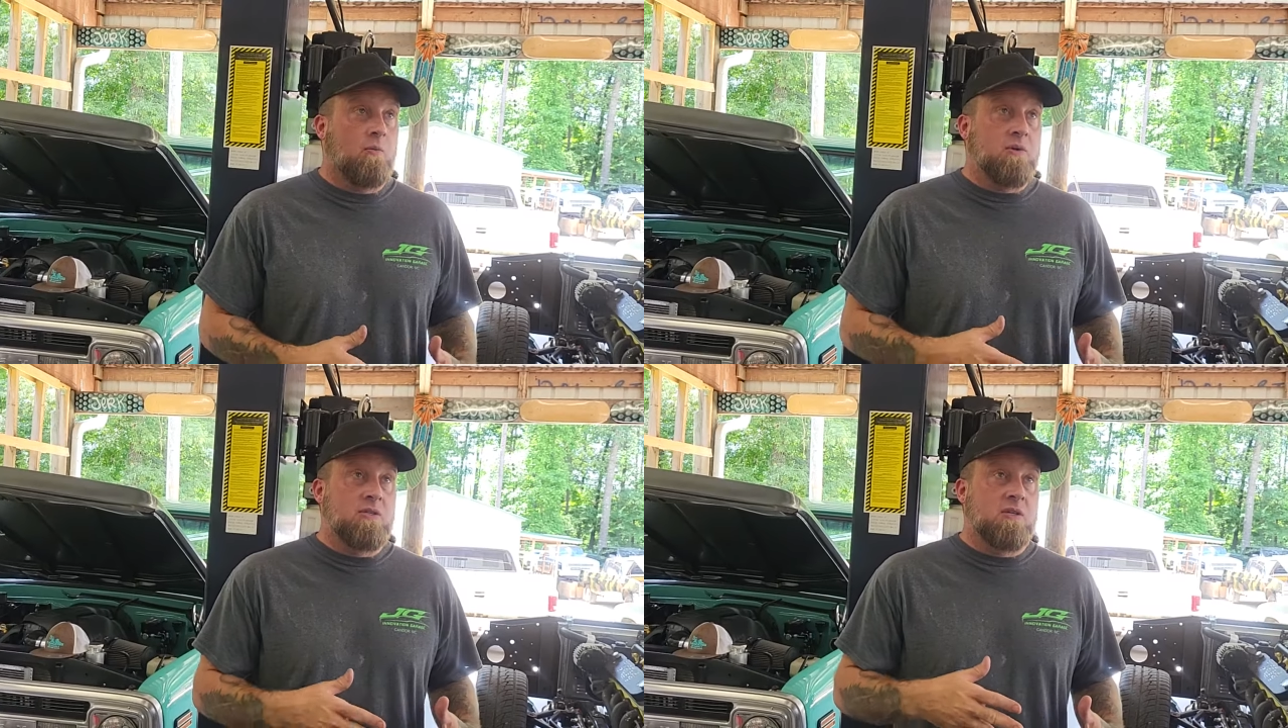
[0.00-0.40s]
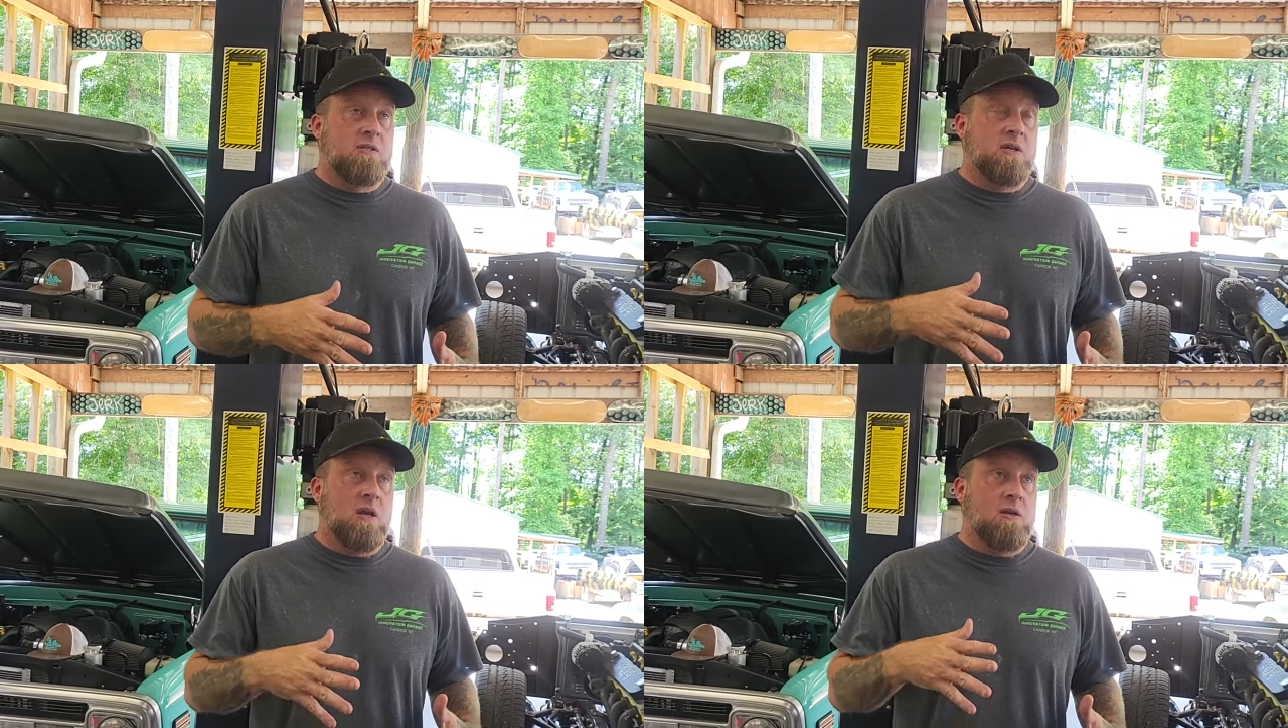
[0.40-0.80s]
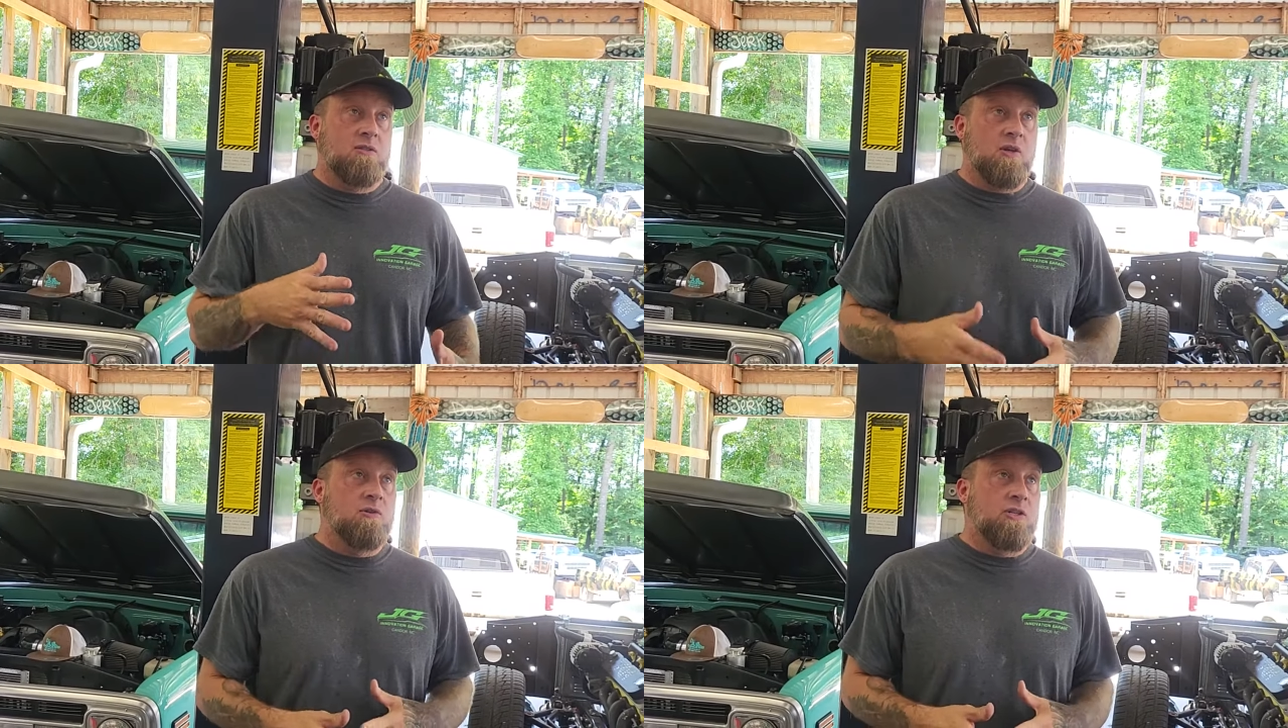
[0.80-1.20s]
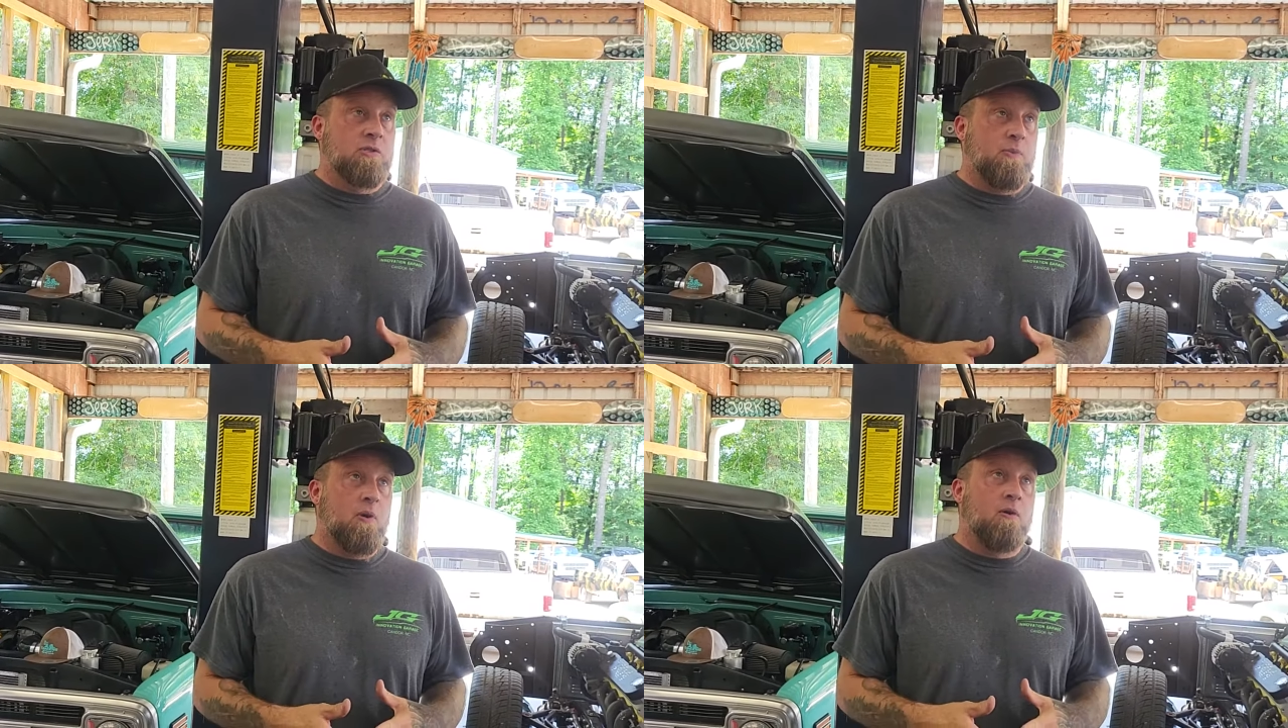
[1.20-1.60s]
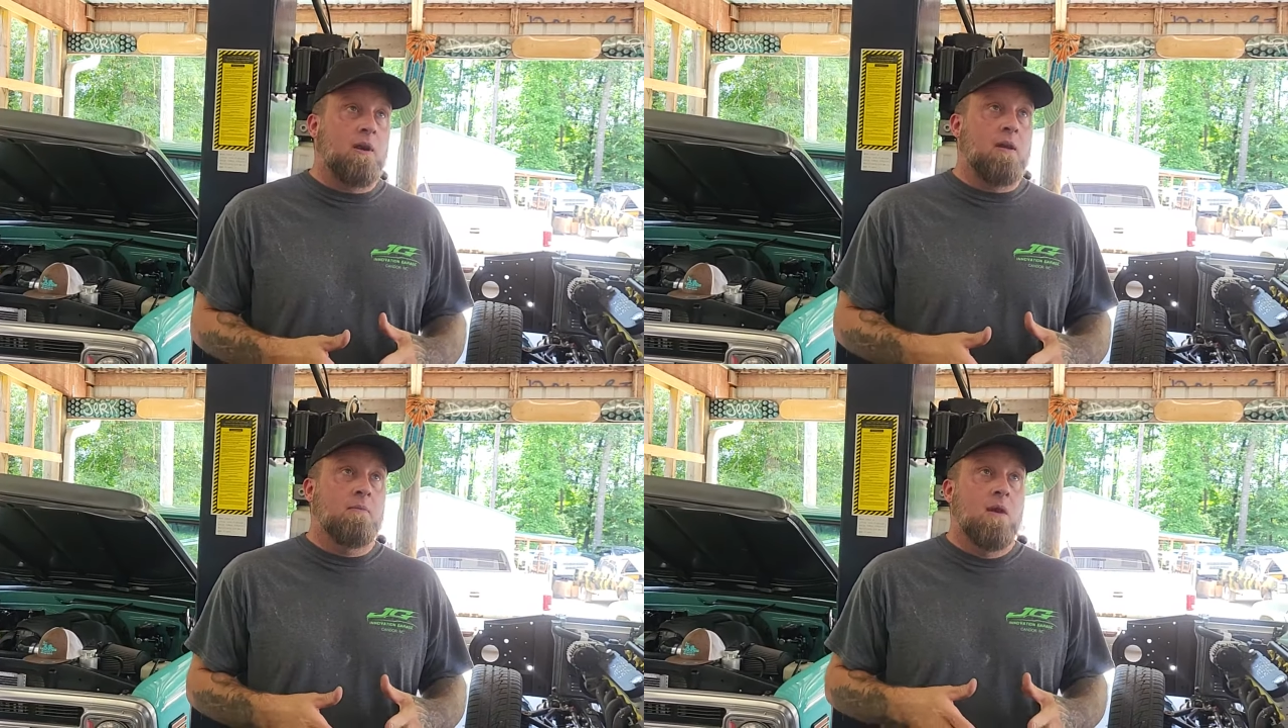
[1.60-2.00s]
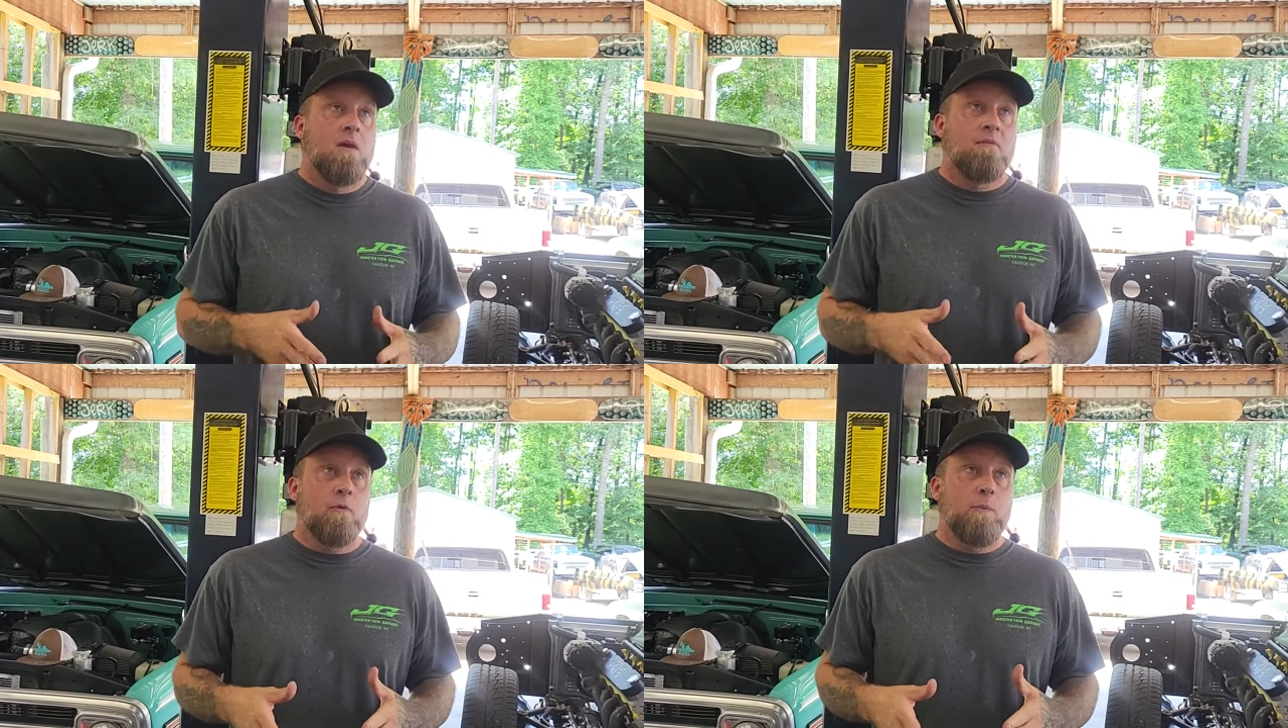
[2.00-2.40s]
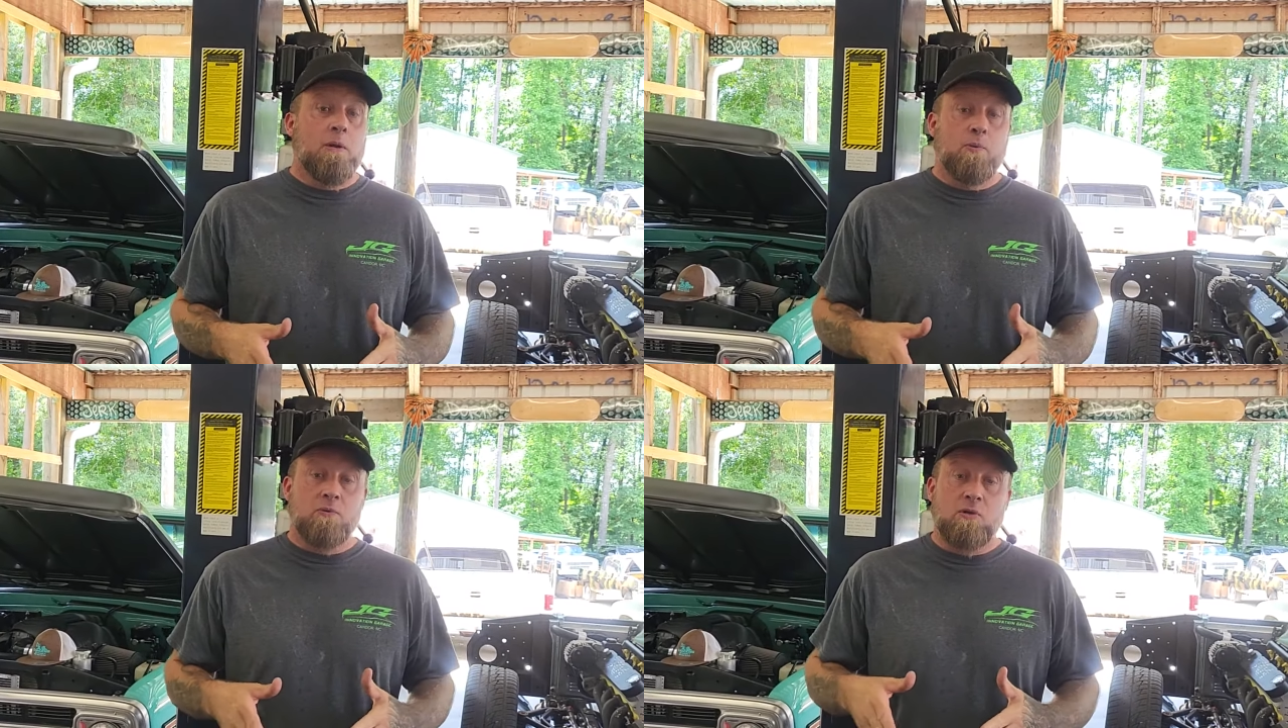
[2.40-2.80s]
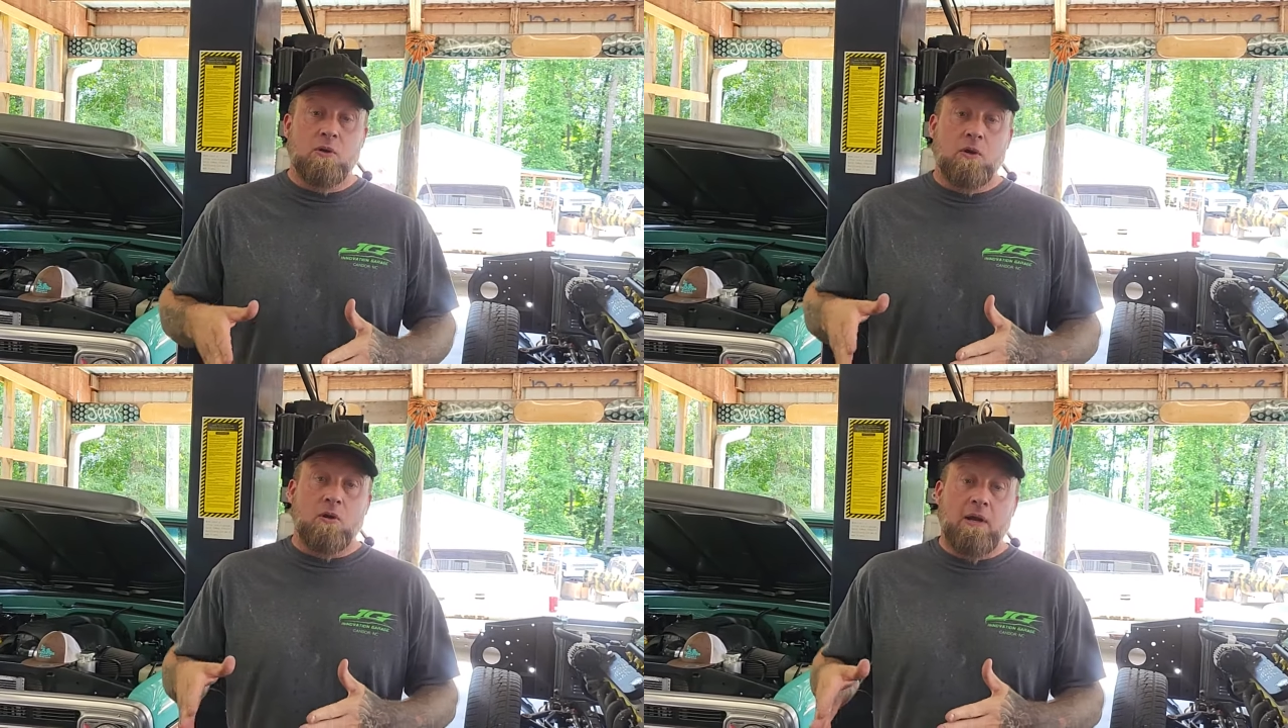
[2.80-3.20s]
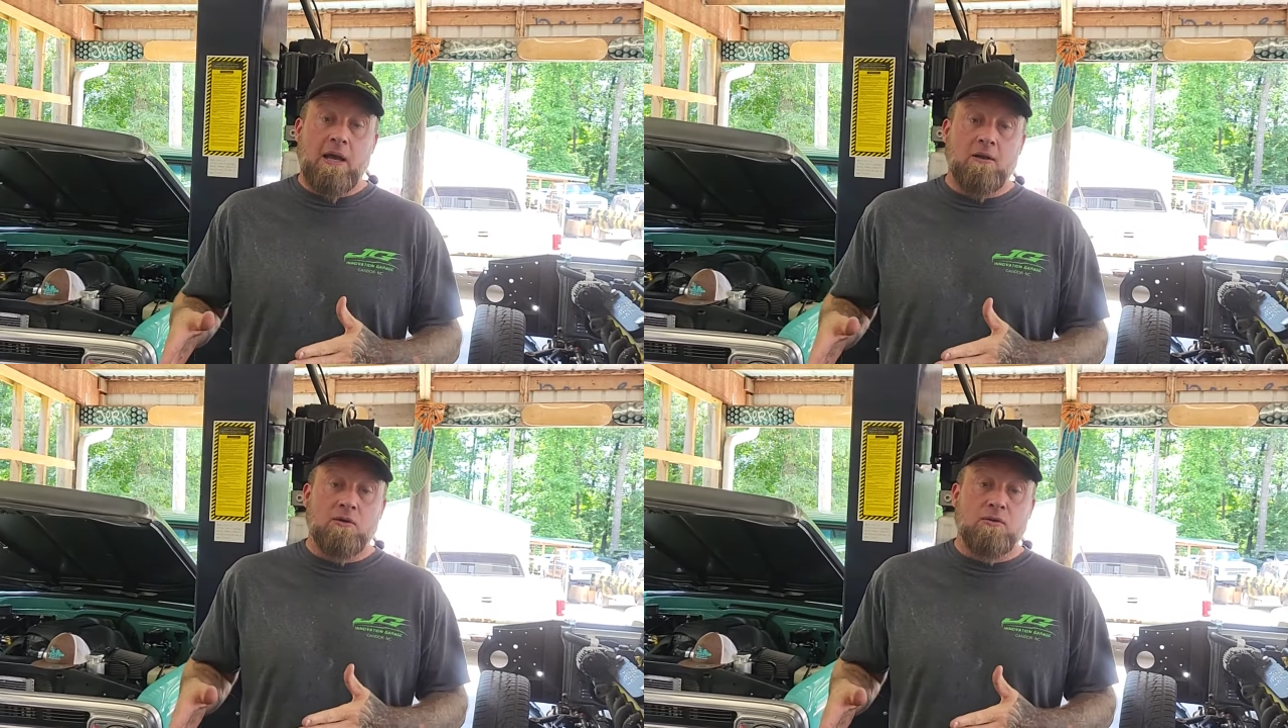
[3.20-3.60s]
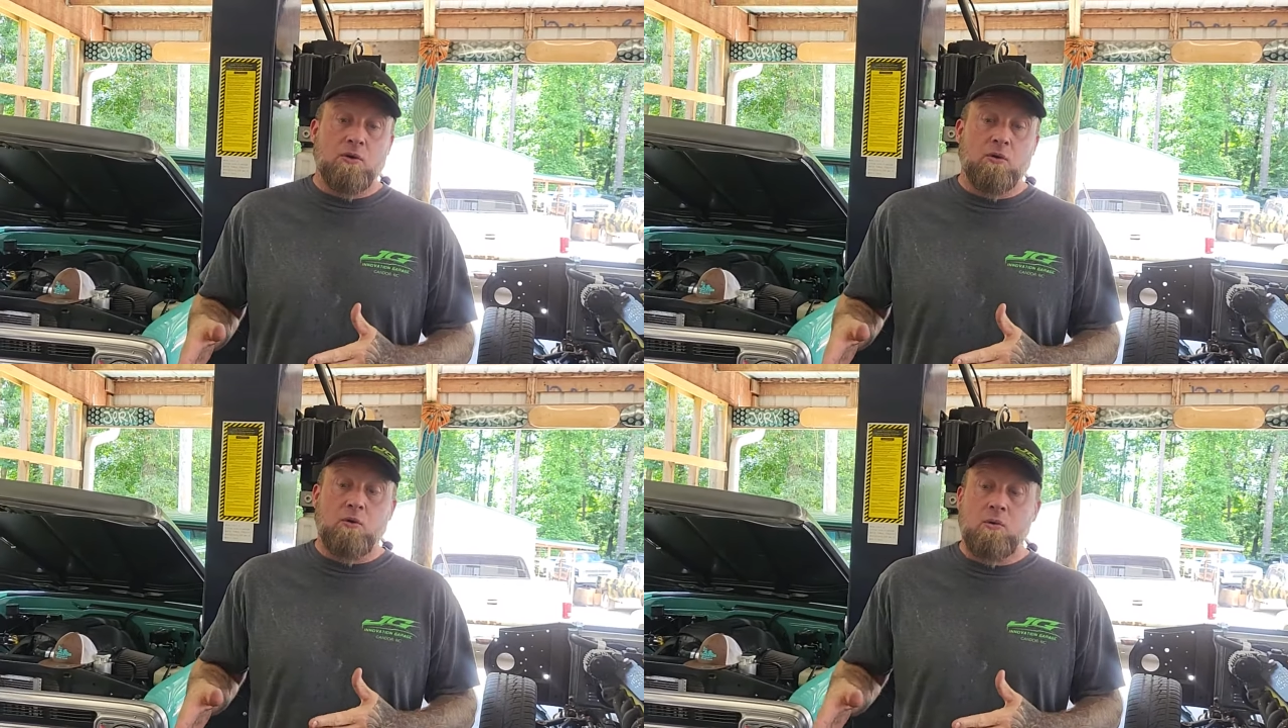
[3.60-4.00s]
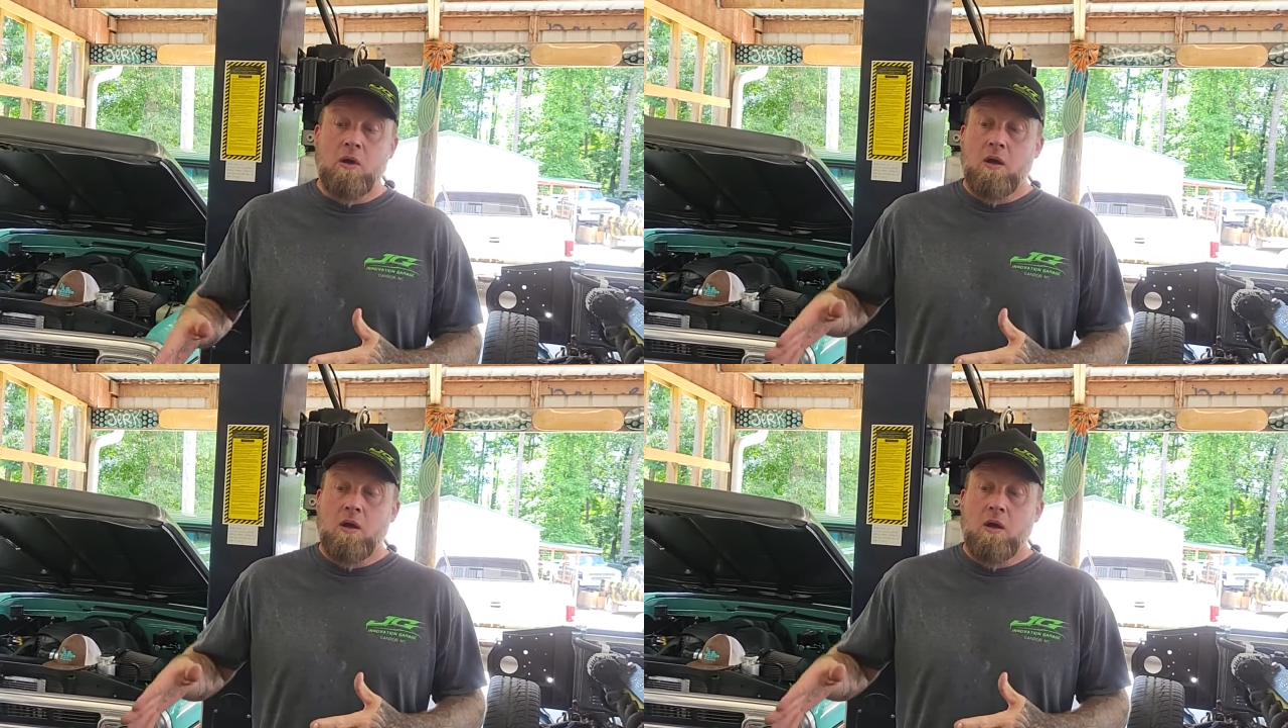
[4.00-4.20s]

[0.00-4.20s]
which is an associate's program for people to learn how to do